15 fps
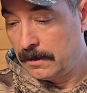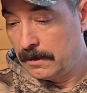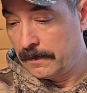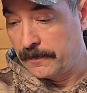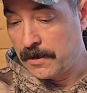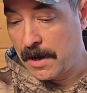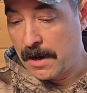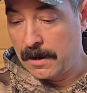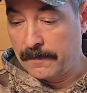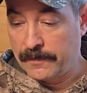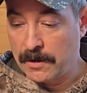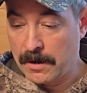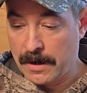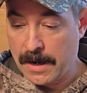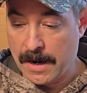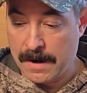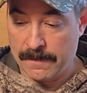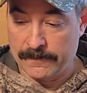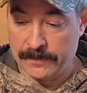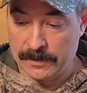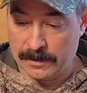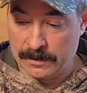If you already
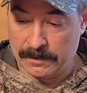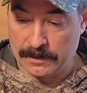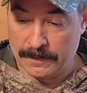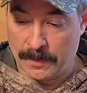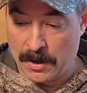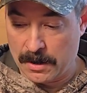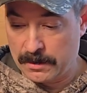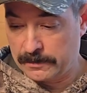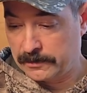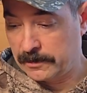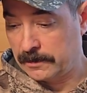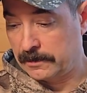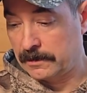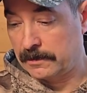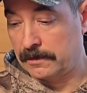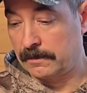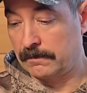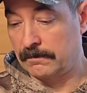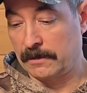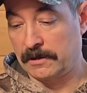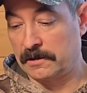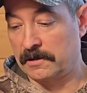have the parts, it's
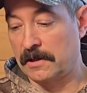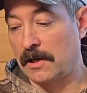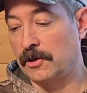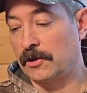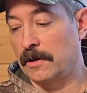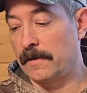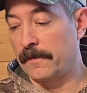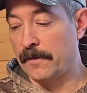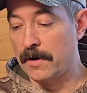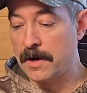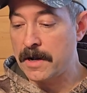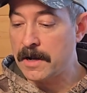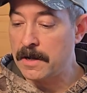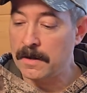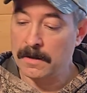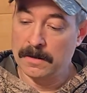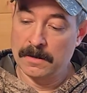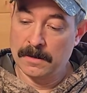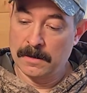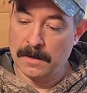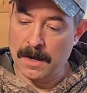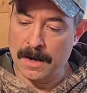essentially free.
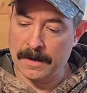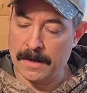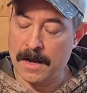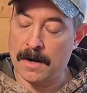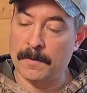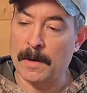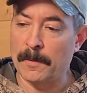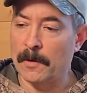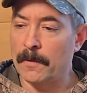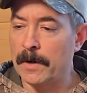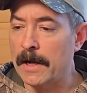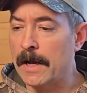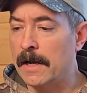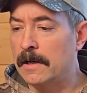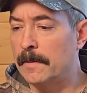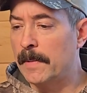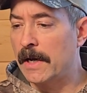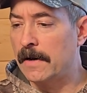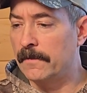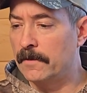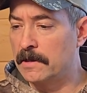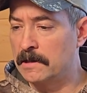I can't remember what I had to
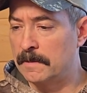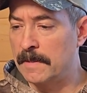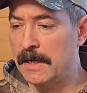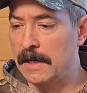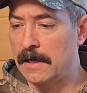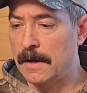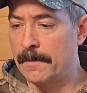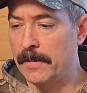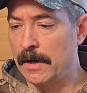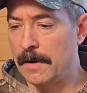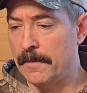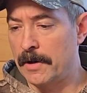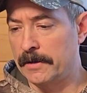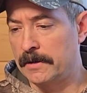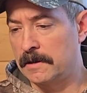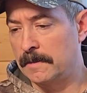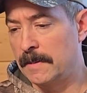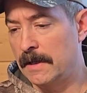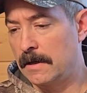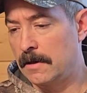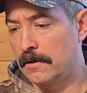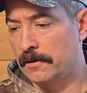pay for this bit. I bought this
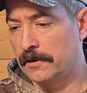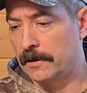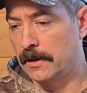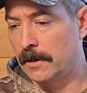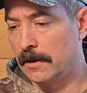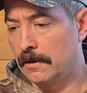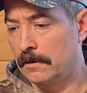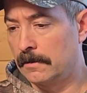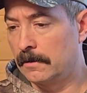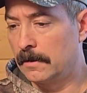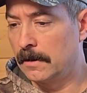bit years ago.